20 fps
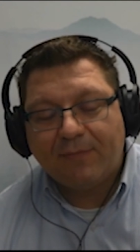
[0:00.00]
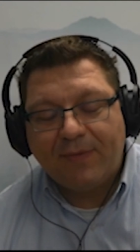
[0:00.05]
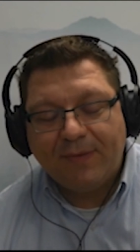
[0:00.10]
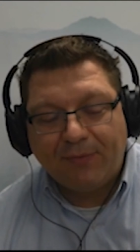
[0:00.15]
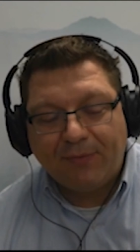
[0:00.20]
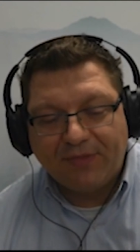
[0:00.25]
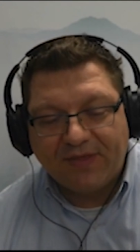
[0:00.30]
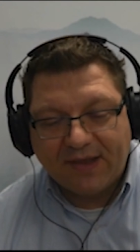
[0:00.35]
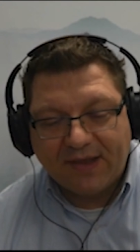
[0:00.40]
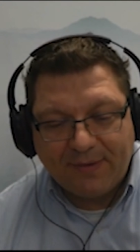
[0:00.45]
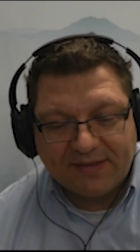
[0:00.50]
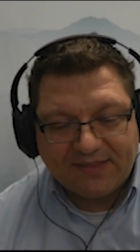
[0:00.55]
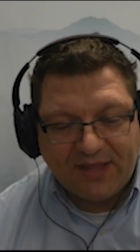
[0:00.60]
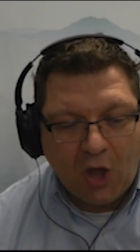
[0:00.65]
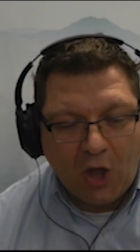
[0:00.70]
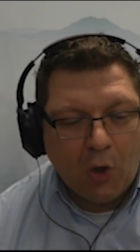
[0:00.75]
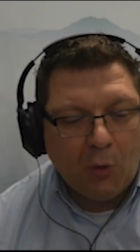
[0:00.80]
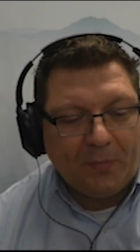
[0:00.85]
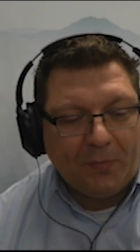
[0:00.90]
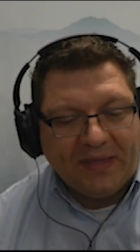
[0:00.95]
people think about the
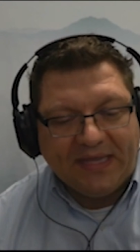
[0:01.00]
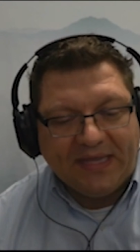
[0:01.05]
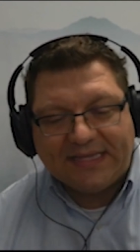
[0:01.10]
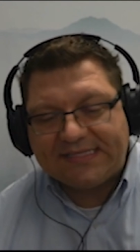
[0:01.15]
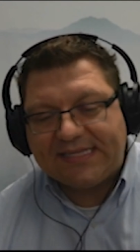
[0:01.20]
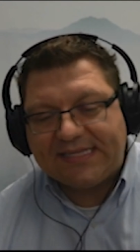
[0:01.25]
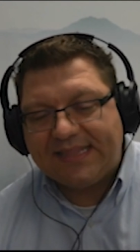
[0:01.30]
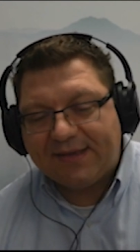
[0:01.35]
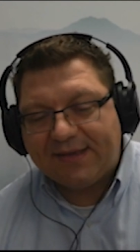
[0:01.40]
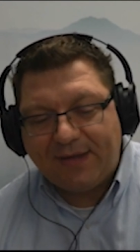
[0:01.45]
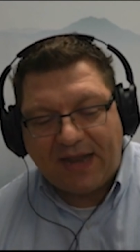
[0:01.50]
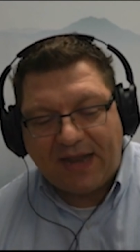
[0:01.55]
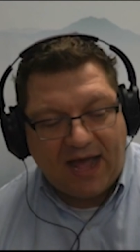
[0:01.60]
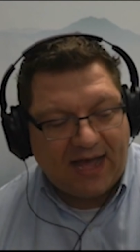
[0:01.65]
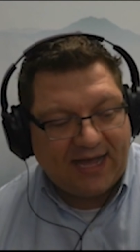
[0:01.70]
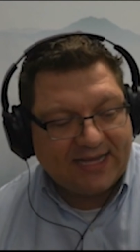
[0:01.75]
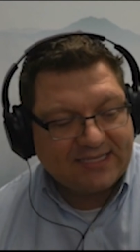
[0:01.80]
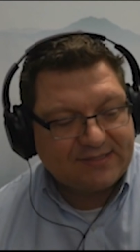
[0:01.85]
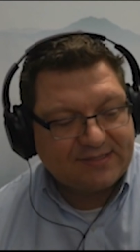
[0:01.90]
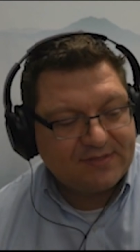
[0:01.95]
opiates, they think about
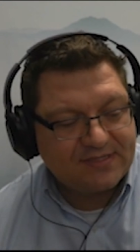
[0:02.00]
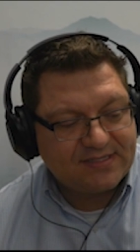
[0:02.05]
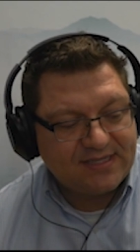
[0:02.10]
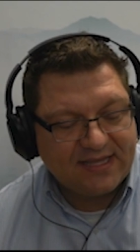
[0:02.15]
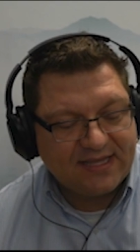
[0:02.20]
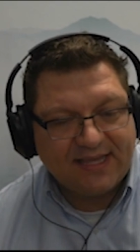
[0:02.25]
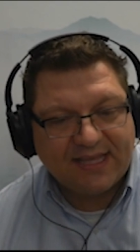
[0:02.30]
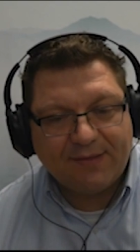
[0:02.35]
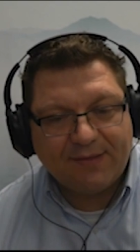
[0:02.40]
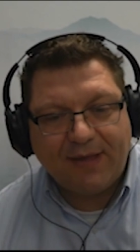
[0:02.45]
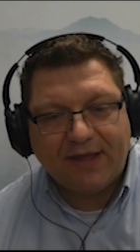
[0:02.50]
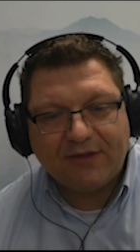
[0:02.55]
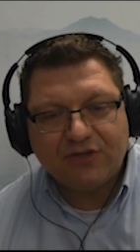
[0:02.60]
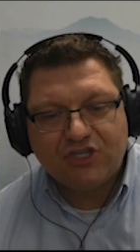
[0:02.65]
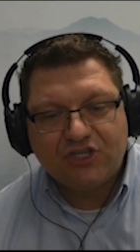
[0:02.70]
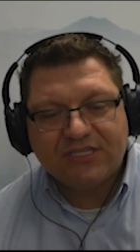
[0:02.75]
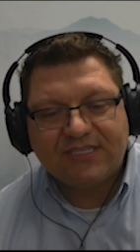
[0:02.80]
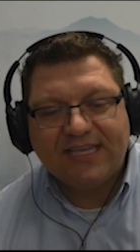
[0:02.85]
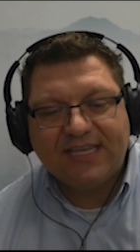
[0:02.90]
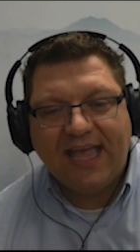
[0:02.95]
hospice, they think about
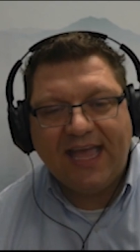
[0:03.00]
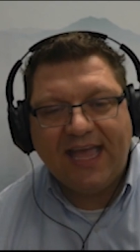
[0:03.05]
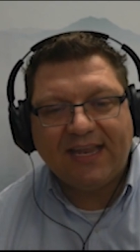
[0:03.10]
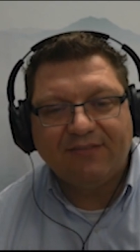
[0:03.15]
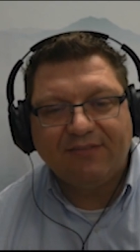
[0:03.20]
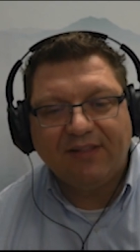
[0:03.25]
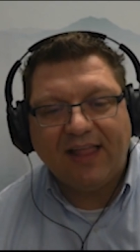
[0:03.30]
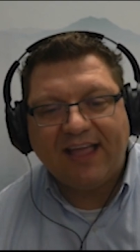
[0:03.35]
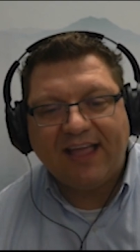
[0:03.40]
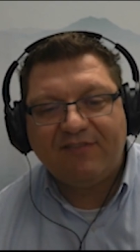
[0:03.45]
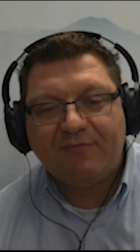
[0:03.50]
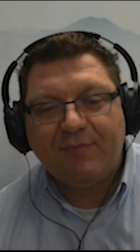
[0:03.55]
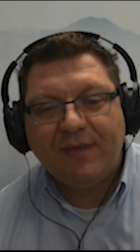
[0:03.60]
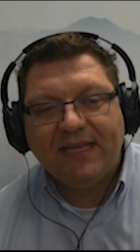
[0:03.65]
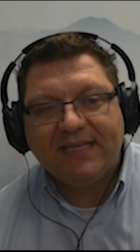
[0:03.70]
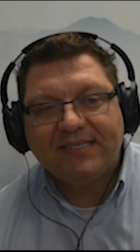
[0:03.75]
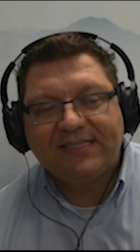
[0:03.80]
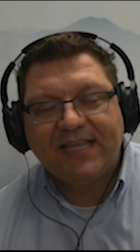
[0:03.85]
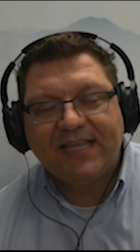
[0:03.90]
just the end of life piece.